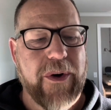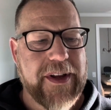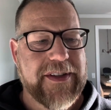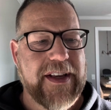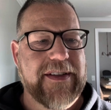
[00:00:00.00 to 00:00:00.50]
And
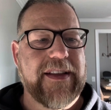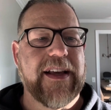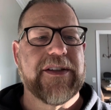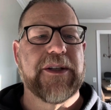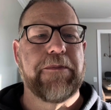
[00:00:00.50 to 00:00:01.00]
it says
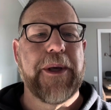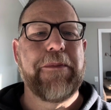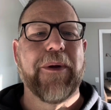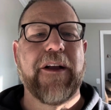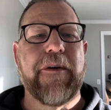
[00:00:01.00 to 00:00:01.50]
this: "The
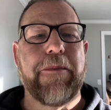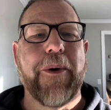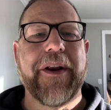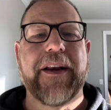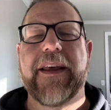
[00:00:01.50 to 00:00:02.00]
people have
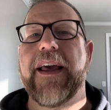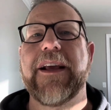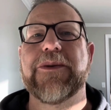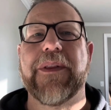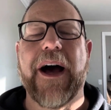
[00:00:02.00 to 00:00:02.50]
appointed
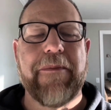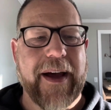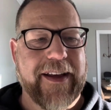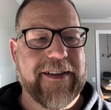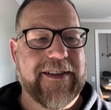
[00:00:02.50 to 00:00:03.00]
kings without
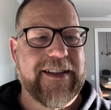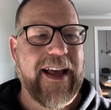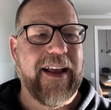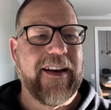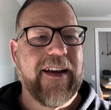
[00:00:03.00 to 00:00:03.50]
my consent